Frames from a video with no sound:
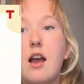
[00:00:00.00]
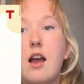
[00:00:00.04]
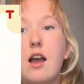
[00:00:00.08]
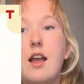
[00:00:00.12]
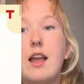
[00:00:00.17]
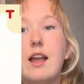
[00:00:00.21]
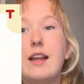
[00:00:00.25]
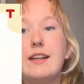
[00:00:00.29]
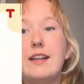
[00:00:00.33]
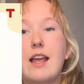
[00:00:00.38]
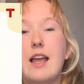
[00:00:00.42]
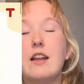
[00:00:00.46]

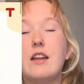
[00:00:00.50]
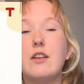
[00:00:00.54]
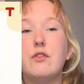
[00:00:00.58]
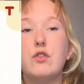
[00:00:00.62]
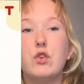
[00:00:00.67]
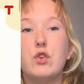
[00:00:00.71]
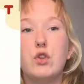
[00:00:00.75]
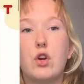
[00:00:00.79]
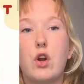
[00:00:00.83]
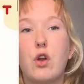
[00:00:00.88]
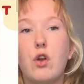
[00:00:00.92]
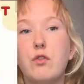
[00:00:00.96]
Again, if you're
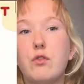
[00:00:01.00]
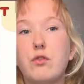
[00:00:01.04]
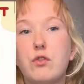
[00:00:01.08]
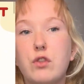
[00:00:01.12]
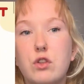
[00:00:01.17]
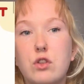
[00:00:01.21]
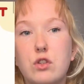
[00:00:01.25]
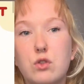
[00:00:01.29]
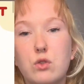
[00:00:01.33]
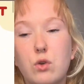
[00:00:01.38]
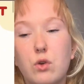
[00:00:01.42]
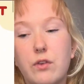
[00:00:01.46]
going for the sort